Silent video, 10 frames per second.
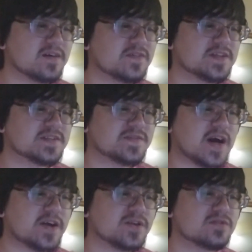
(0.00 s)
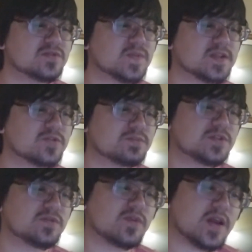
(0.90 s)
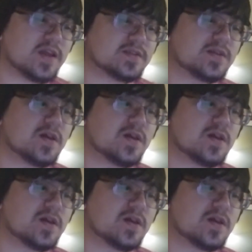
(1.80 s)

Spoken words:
his values with Crimson Riot,